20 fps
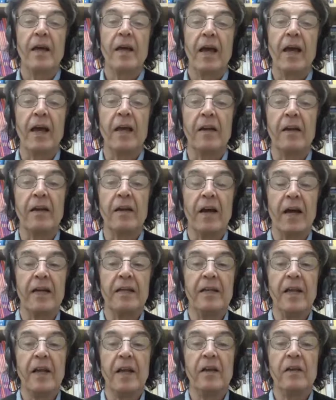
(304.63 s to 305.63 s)
and
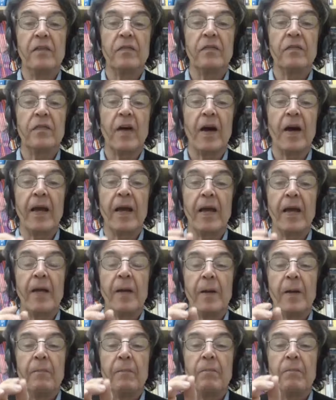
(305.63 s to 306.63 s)
identify
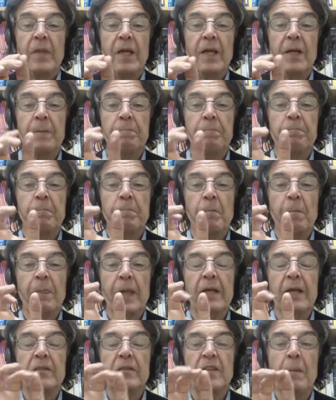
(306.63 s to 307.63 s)
the
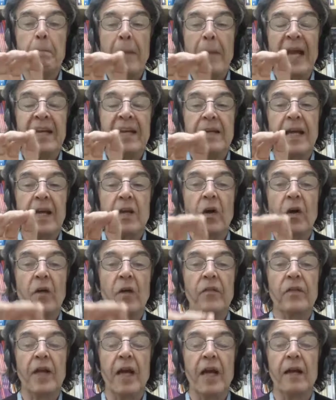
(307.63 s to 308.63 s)
semantic
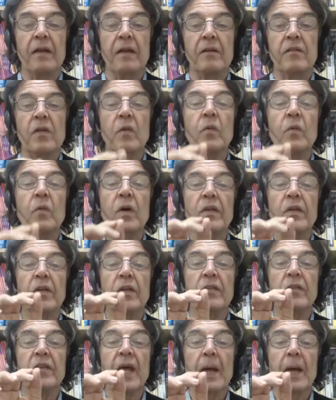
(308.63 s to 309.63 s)
content. So what
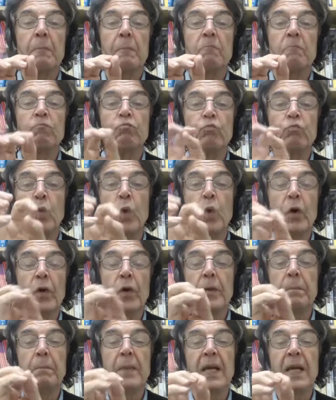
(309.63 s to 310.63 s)
does that
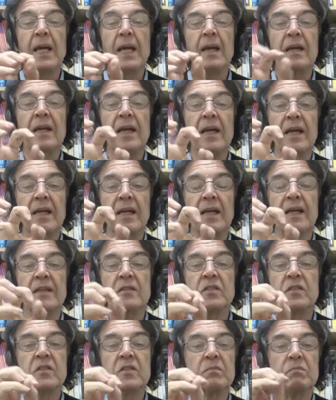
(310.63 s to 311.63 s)
word mean in
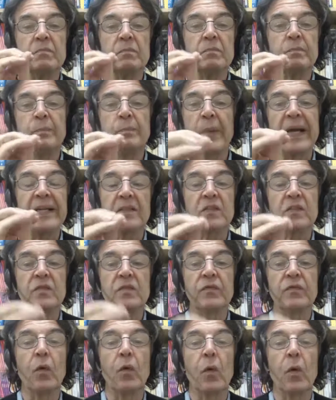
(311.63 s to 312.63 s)
its base
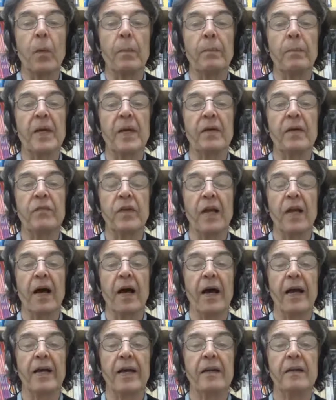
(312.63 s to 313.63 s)
form, if you
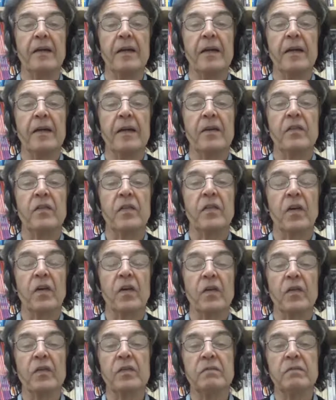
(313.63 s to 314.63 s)
like?
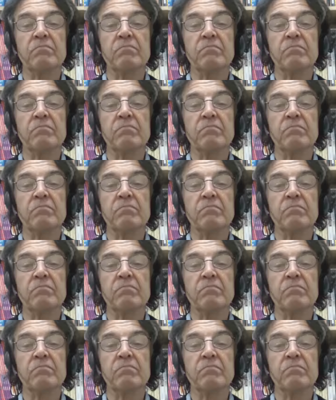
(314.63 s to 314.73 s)
So